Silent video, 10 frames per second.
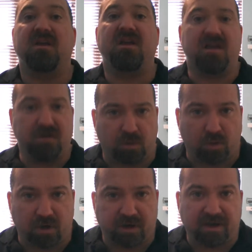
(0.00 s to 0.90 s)
in your
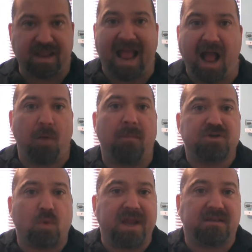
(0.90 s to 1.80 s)
workout. How
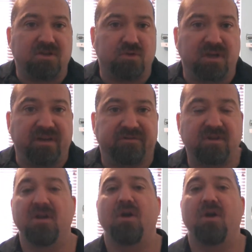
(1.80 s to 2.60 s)
much weight did you lift?